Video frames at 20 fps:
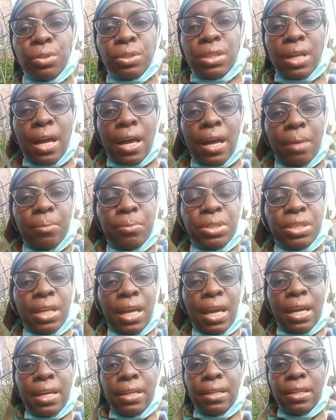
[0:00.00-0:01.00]
time
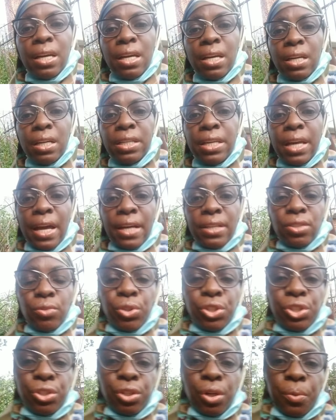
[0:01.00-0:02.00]
saying yes
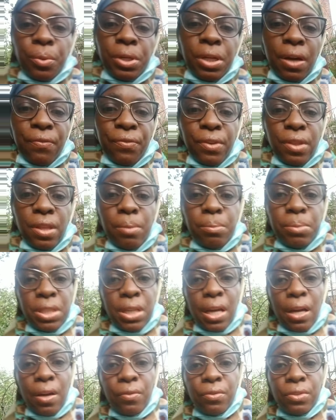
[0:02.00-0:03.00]
or showing up for
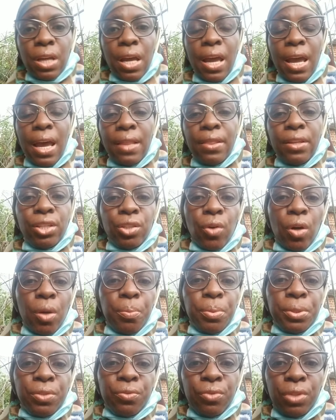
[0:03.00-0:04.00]
themselves. And the show
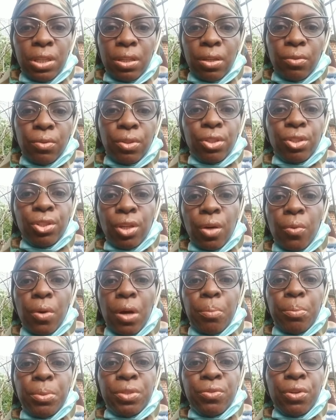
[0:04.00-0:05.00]
up is real. The show
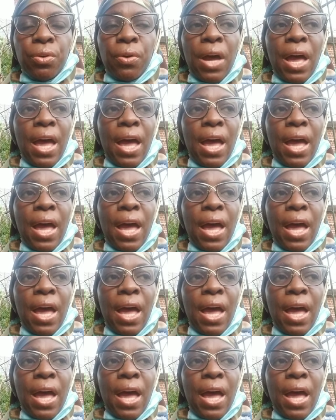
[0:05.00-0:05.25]
up is real.